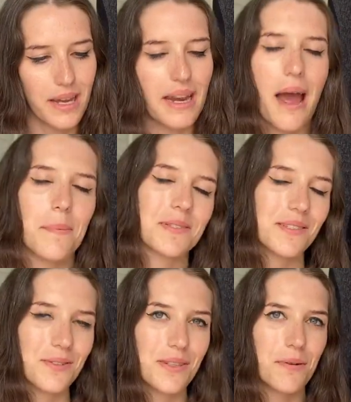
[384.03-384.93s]
It
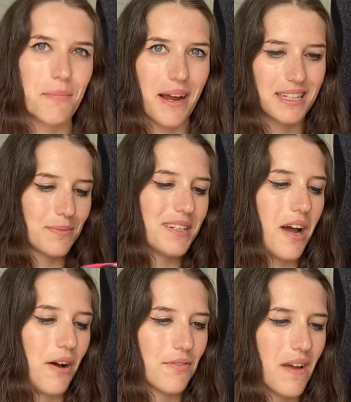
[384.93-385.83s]
absolutely reminds me
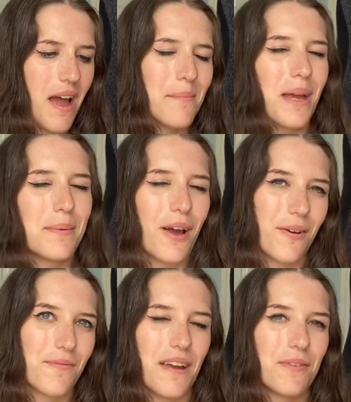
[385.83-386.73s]
of maybe our
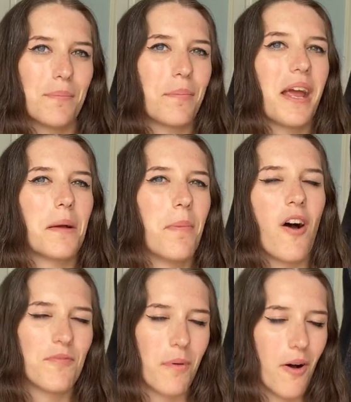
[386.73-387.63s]
favorite pink
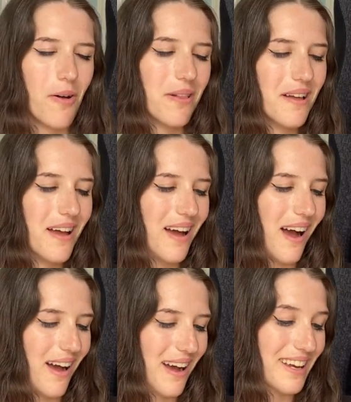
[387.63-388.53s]
puffball,
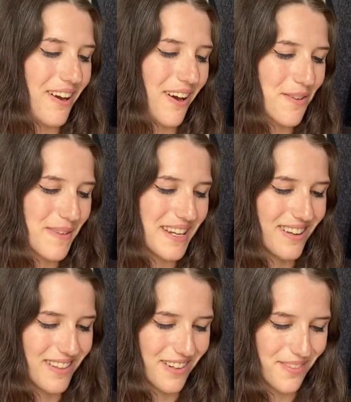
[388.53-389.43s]
Kirby a
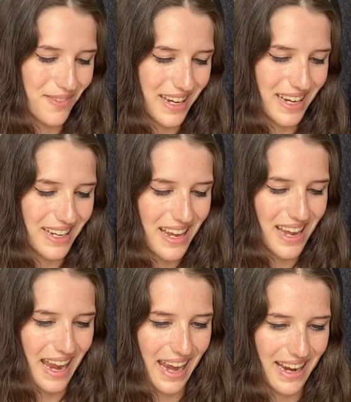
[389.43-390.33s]
little bit,
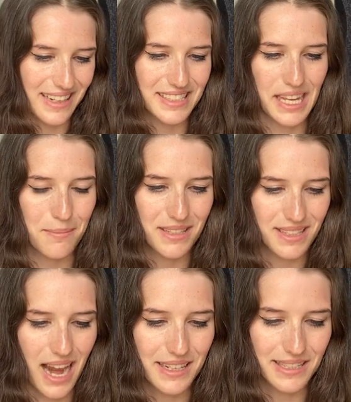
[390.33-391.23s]
and same
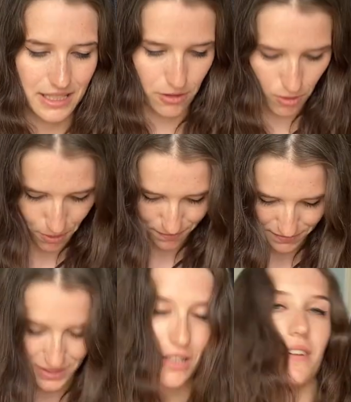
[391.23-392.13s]
kind of deal. Oh,
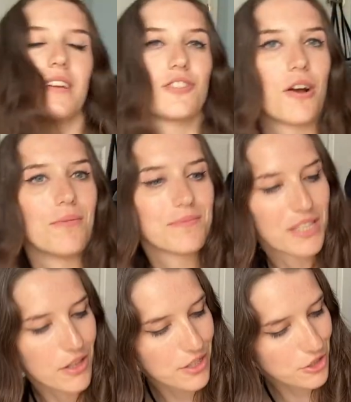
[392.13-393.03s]
silica gel,
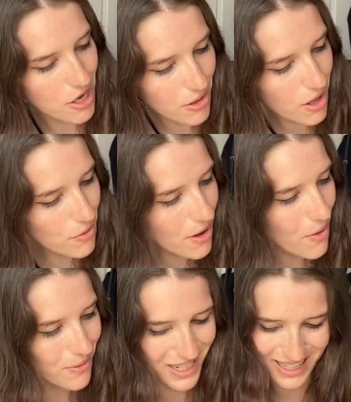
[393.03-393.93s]
oh no.